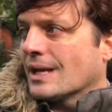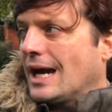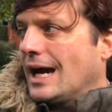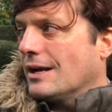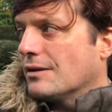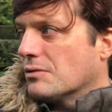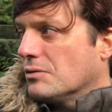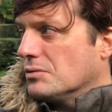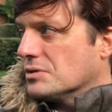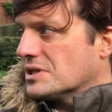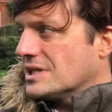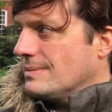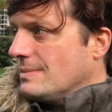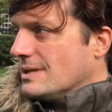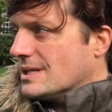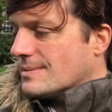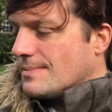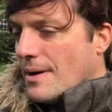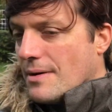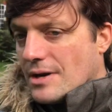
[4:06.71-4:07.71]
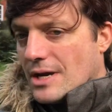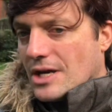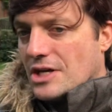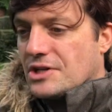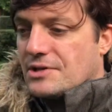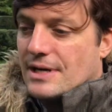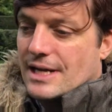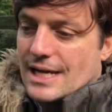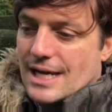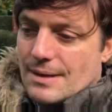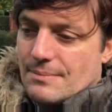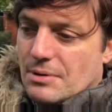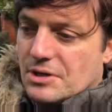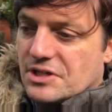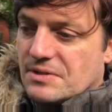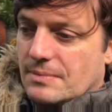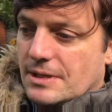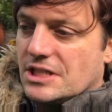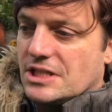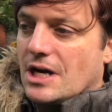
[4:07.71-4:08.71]
and of course they'd be smoking and drinking and
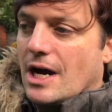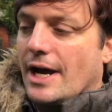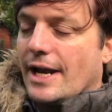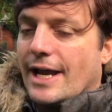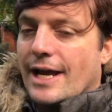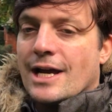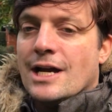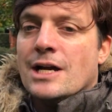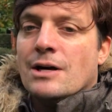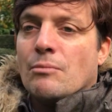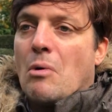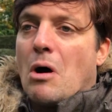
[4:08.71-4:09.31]
possibly dining